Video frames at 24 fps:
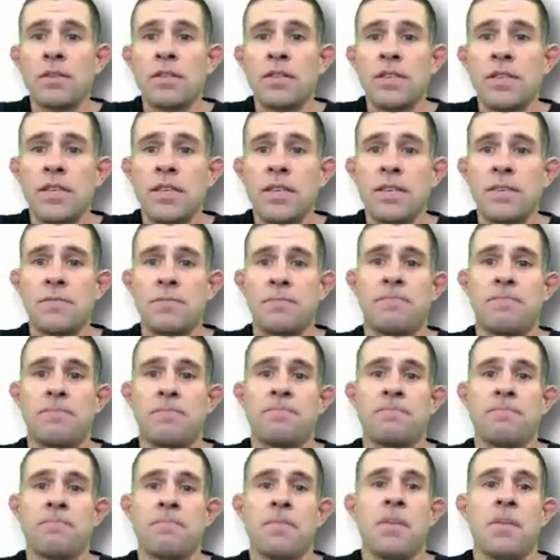D.
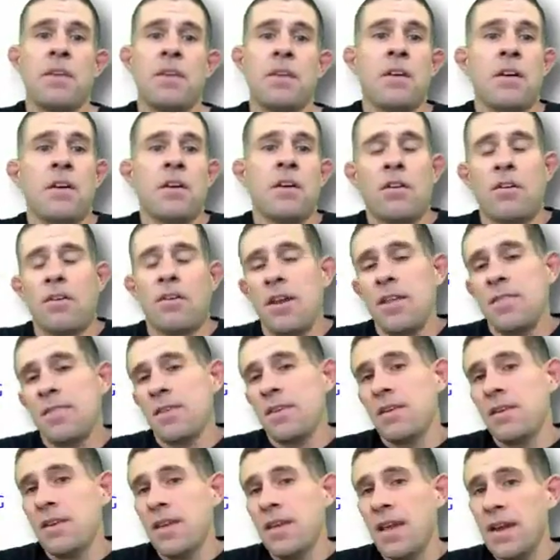All right,
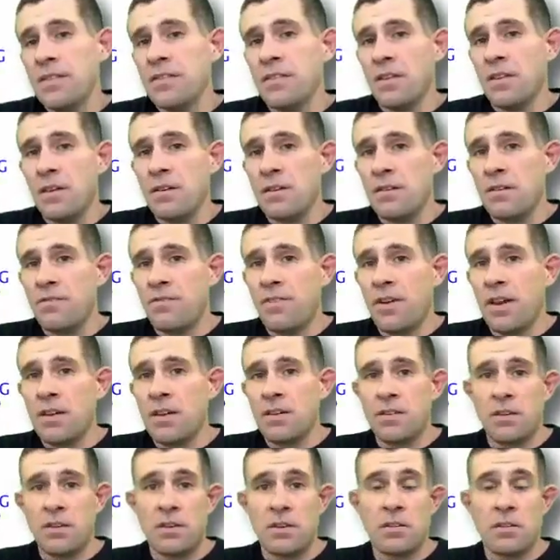the next
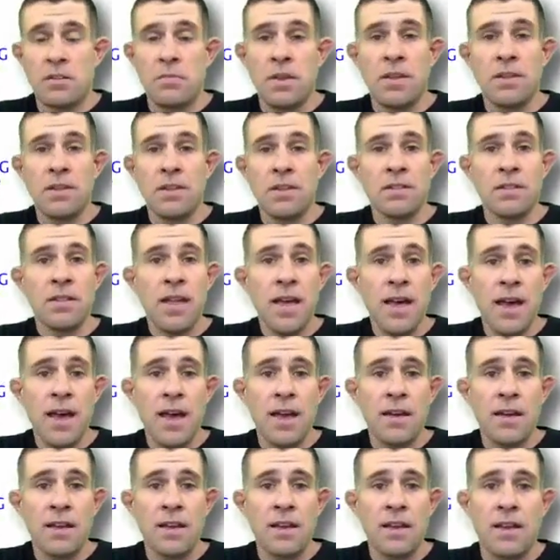undefined term is
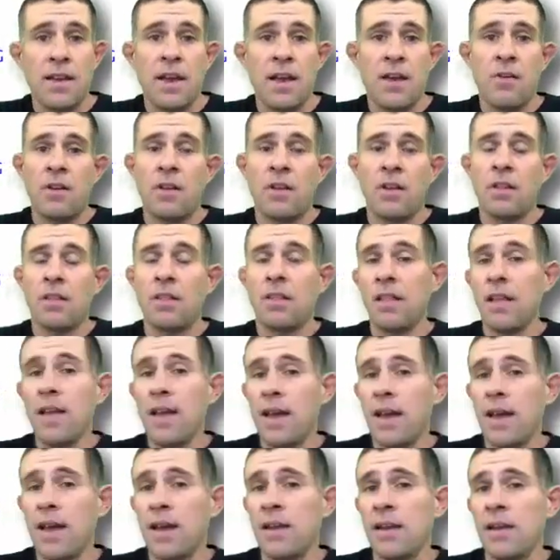line. Now, a
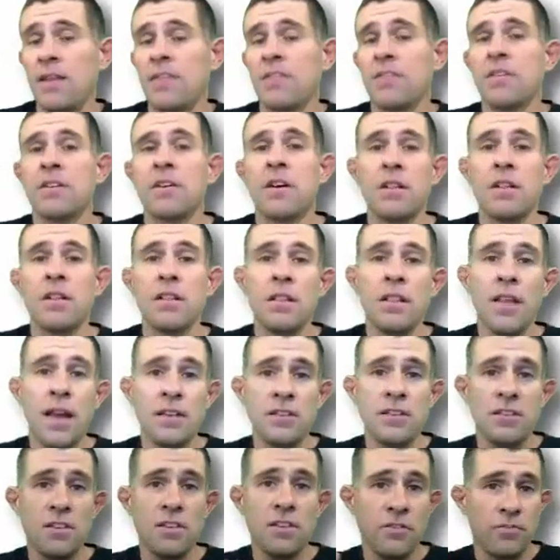line is a
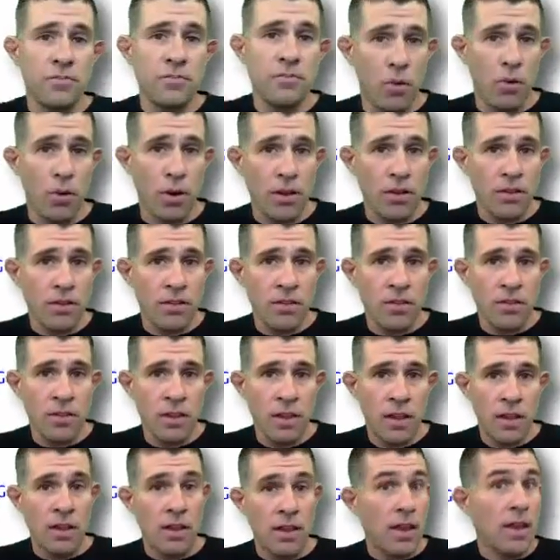collection of points
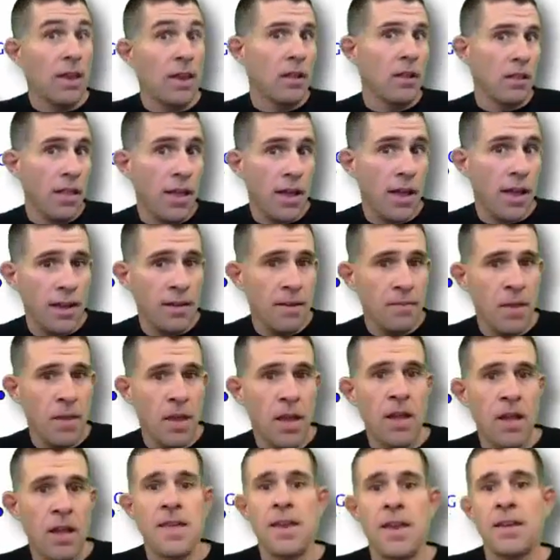in a line
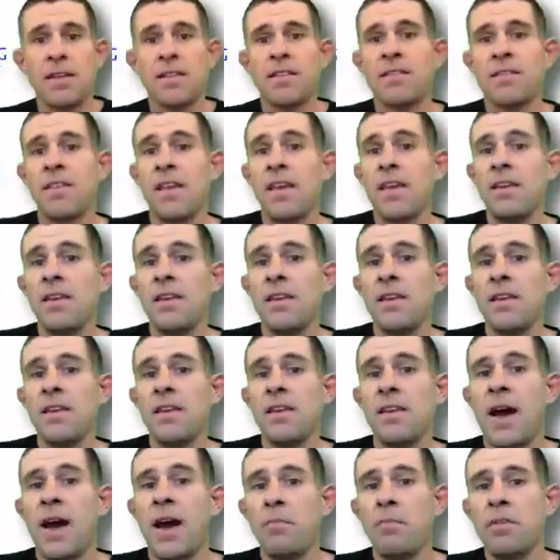that extend
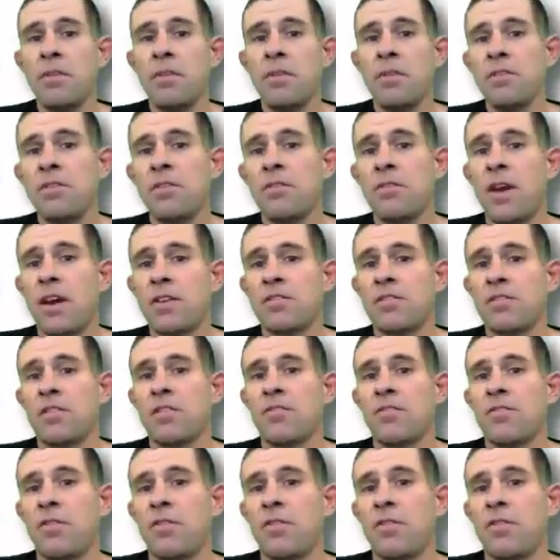in opposite directions